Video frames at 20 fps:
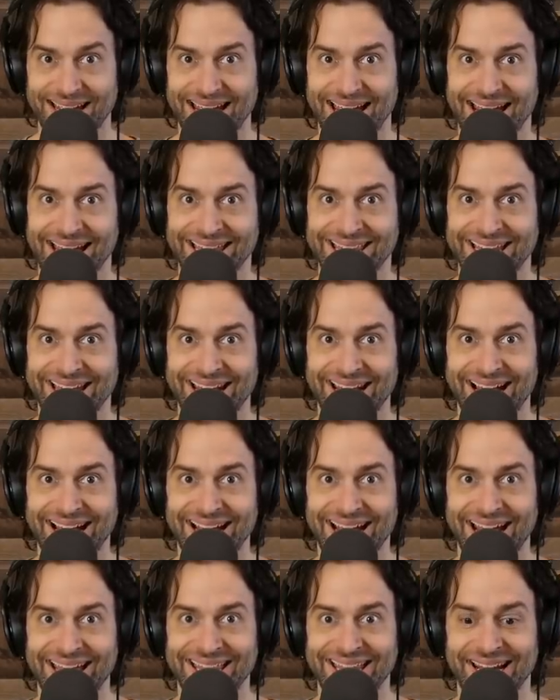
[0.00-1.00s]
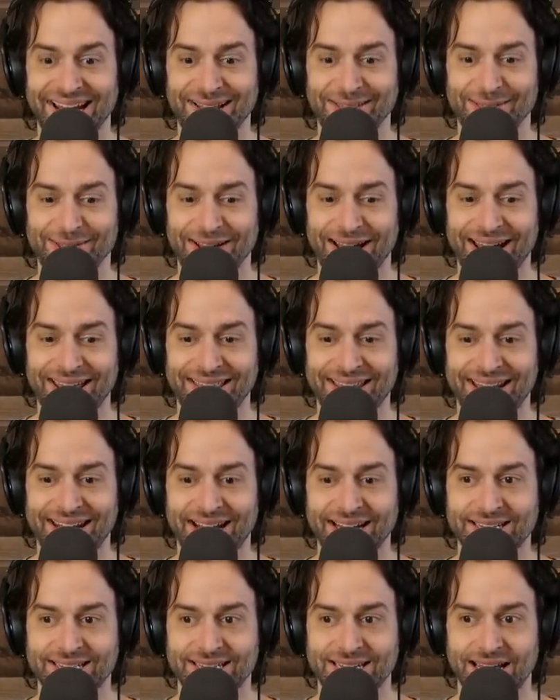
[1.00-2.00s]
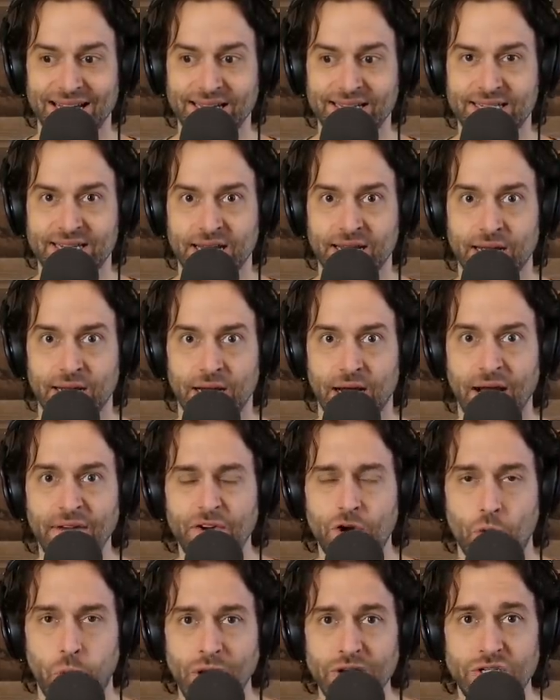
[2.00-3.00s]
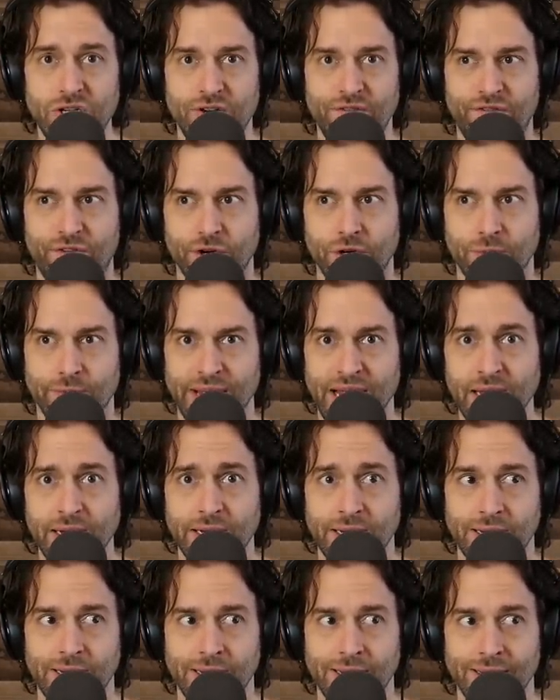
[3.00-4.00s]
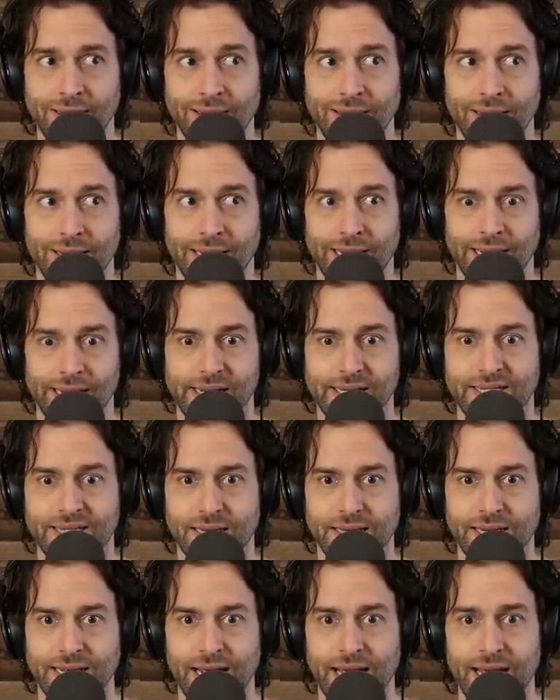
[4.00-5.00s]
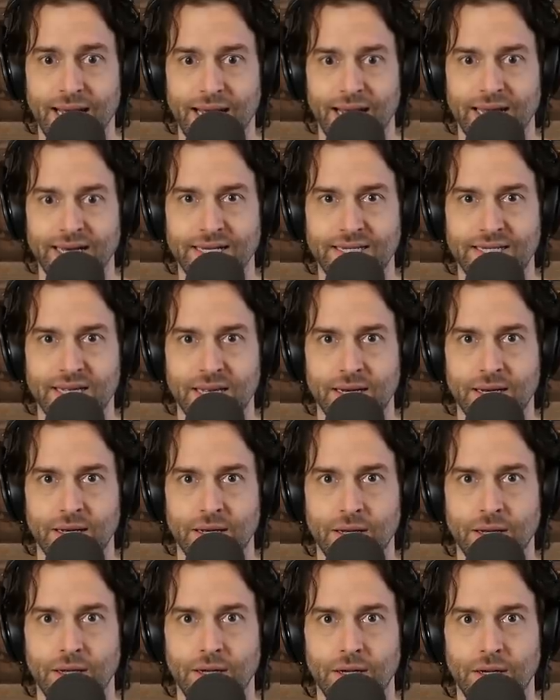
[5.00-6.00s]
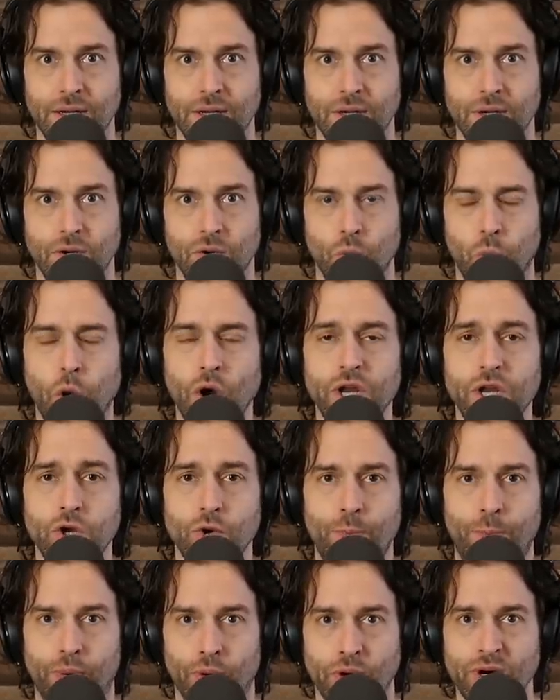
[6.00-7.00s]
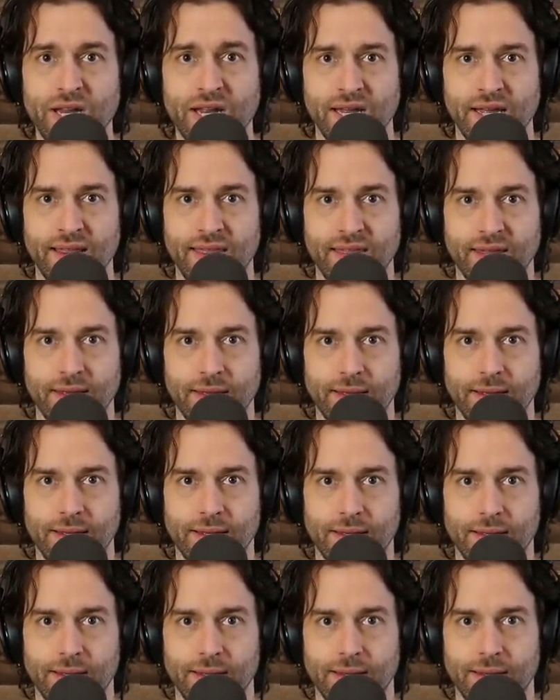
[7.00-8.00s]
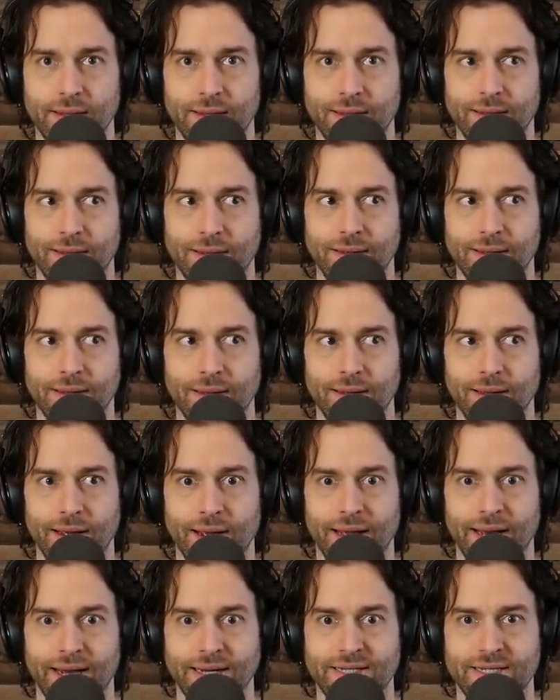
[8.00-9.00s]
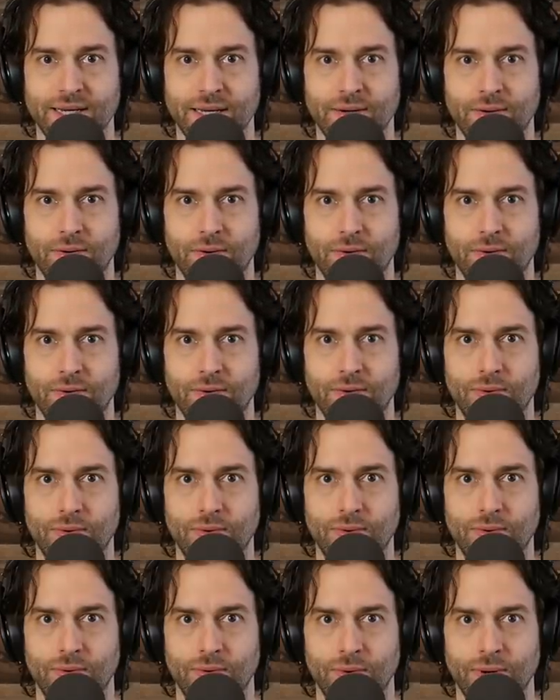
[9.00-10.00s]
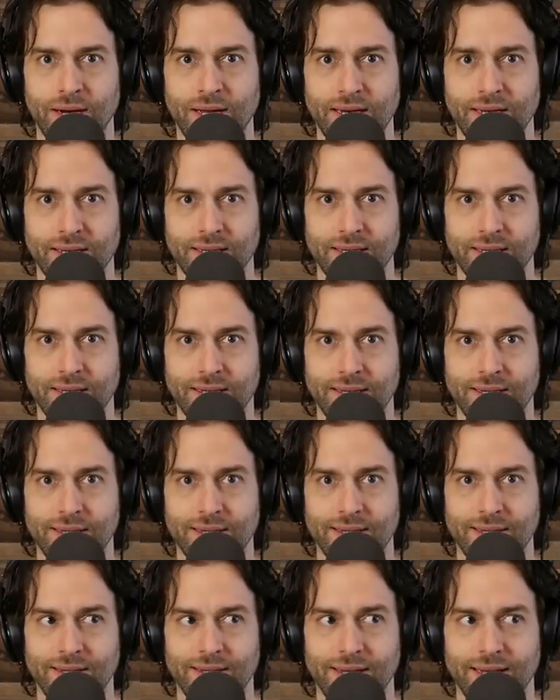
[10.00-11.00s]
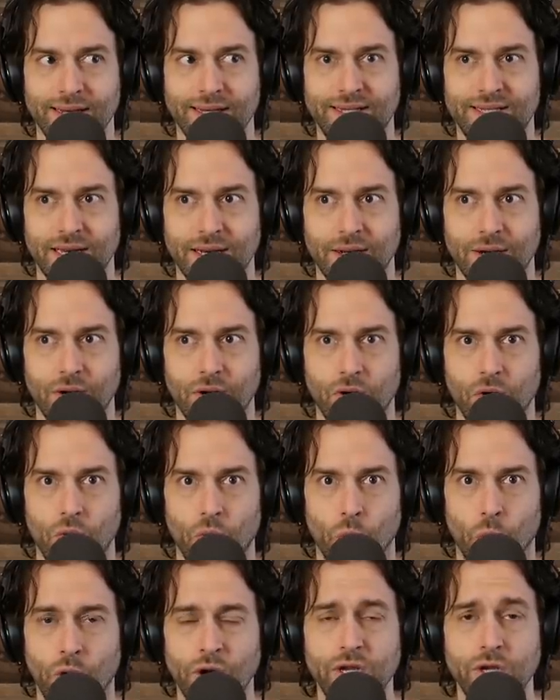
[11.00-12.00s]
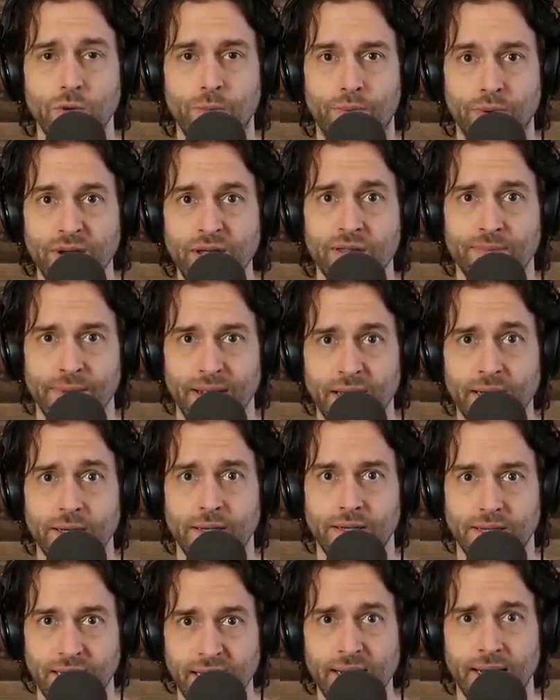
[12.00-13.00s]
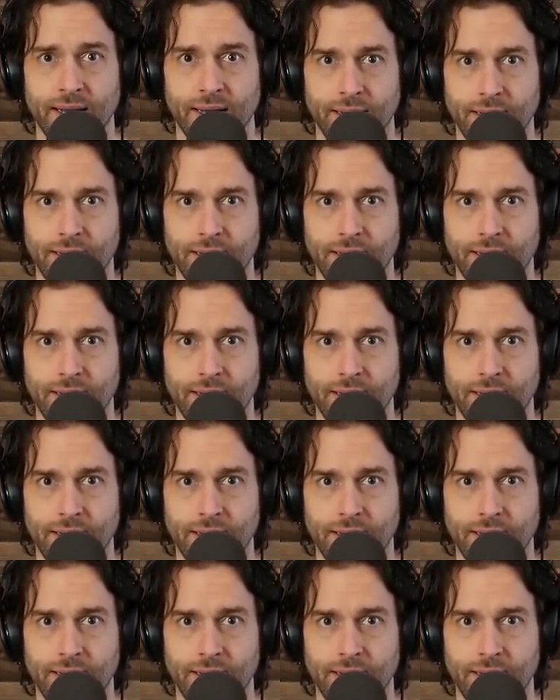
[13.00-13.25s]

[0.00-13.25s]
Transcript: And he said, "I have a question for you, man." And I said, "Yeah." And he said, "What do you breathe?" And I said, what? And he said, what do you breathe, man? Yeah.